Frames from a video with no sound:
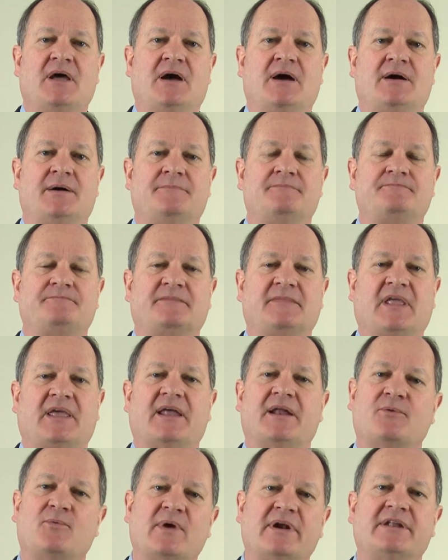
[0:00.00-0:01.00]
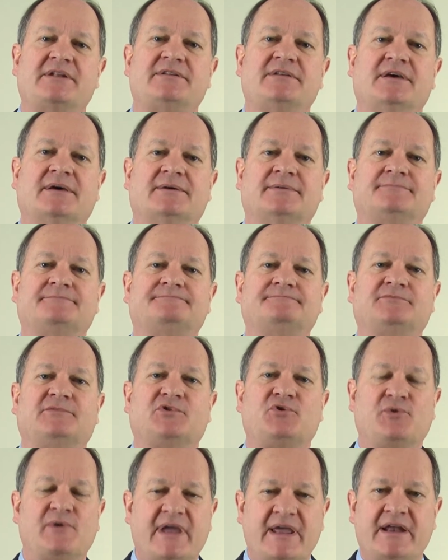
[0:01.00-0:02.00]
And I wanted to
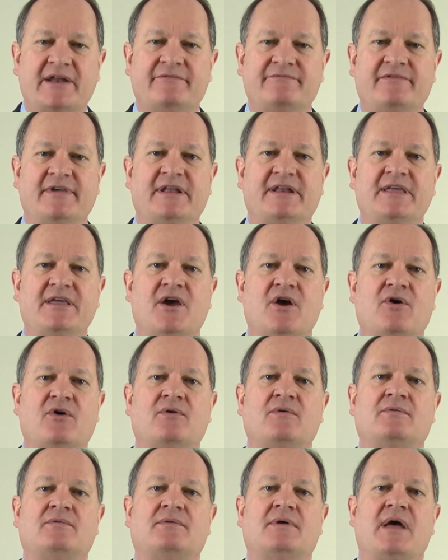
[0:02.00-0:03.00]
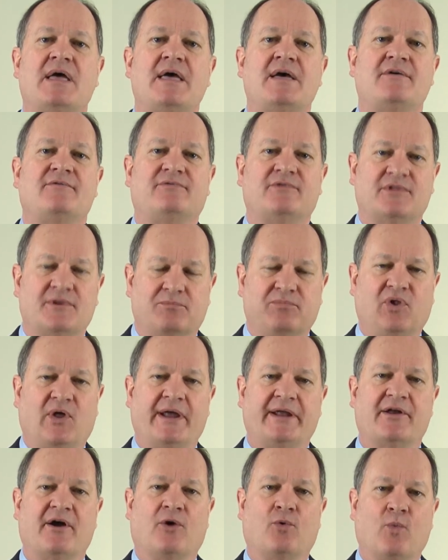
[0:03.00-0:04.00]
create a video for the
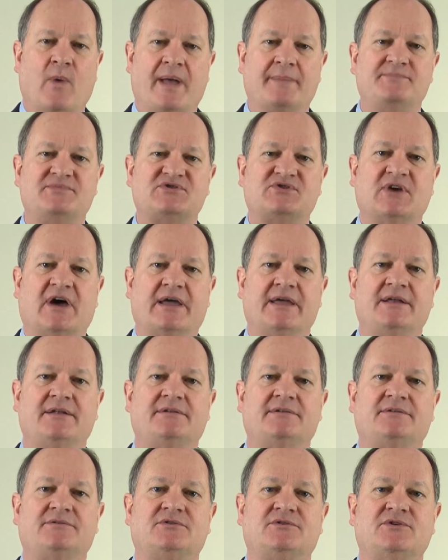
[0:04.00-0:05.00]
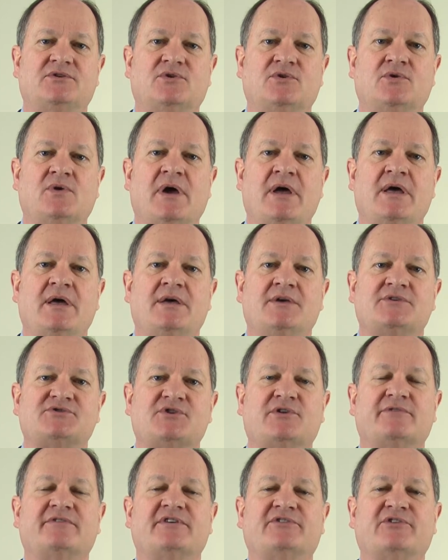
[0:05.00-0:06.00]
Planar website to
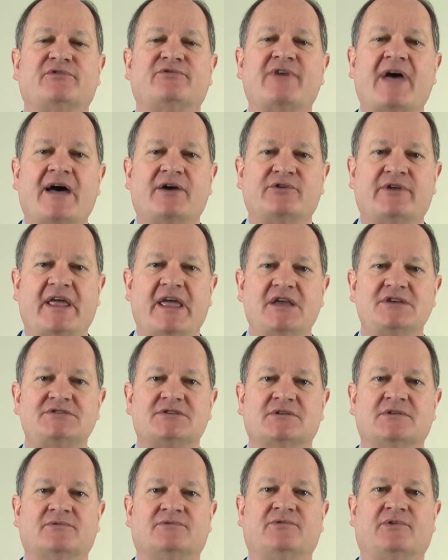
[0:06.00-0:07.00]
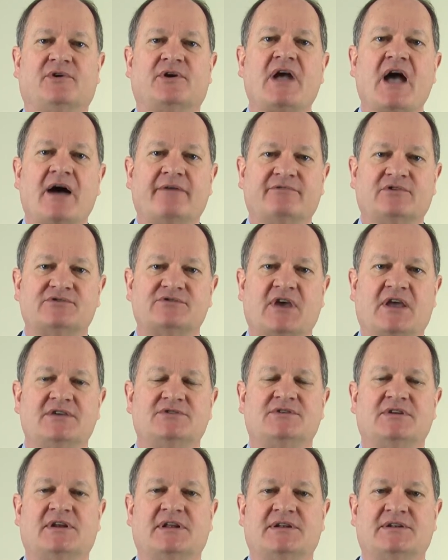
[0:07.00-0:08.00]
serve as a foundation for
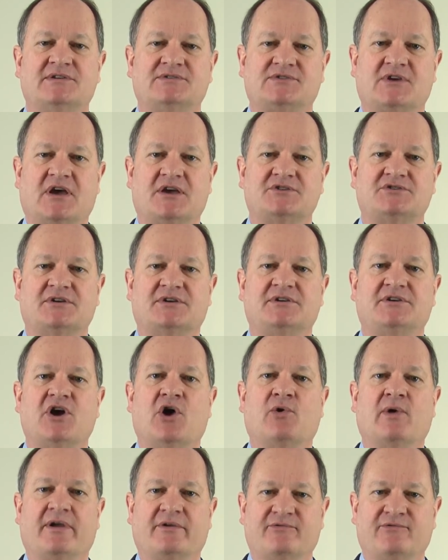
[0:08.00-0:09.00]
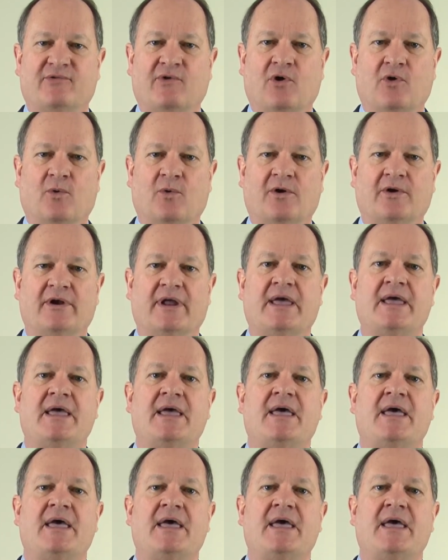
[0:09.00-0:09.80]
conversation and discussion going forward.